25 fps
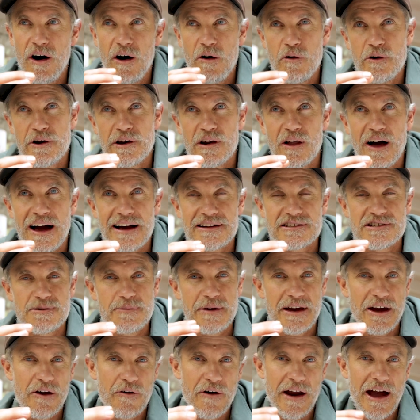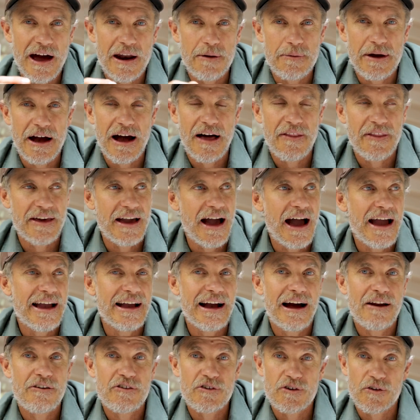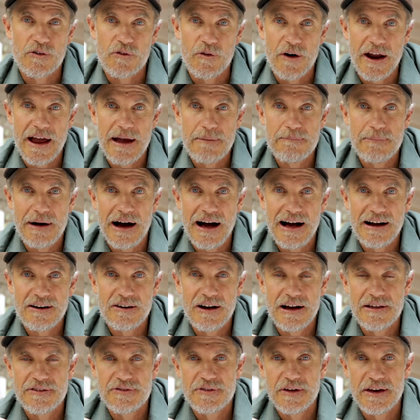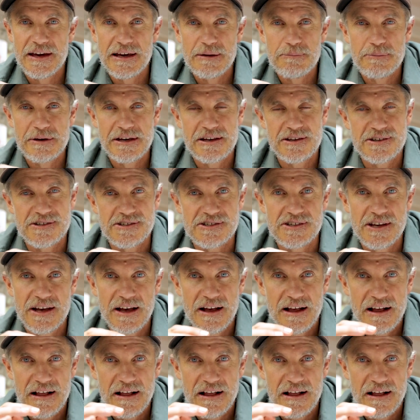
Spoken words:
I would like to be around about the 800 gram mark, I think, because